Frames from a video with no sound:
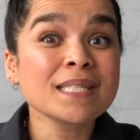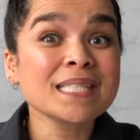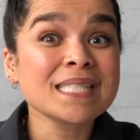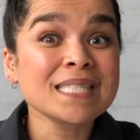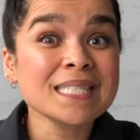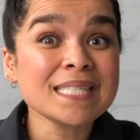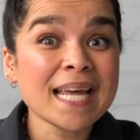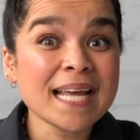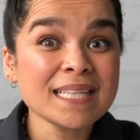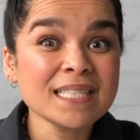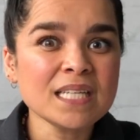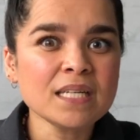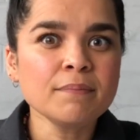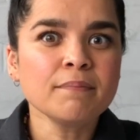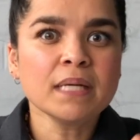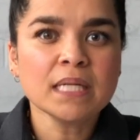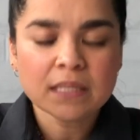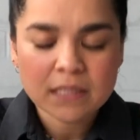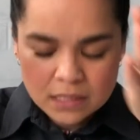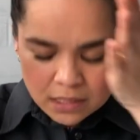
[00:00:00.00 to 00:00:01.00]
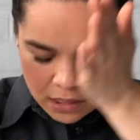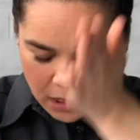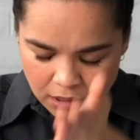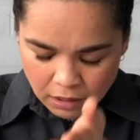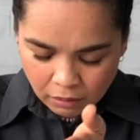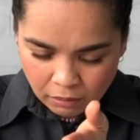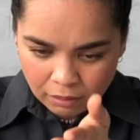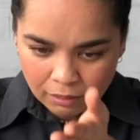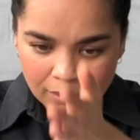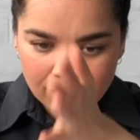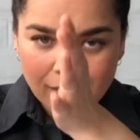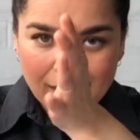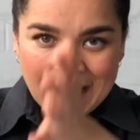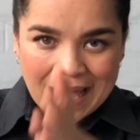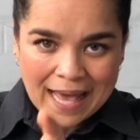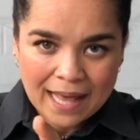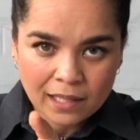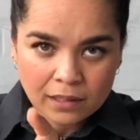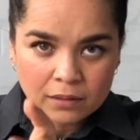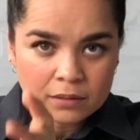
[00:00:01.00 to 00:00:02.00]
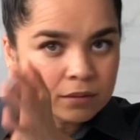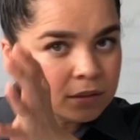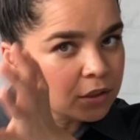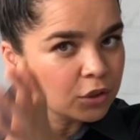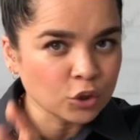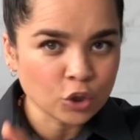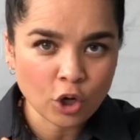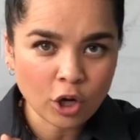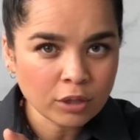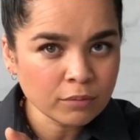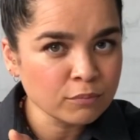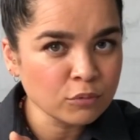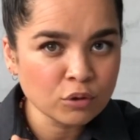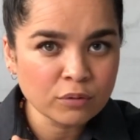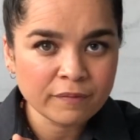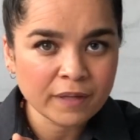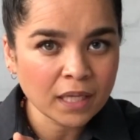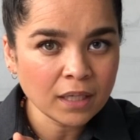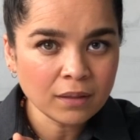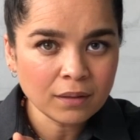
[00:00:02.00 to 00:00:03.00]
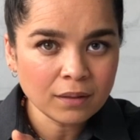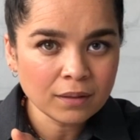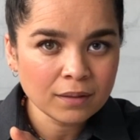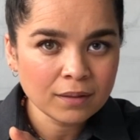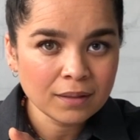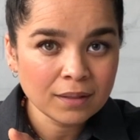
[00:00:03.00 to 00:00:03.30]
static means still, held, not moving.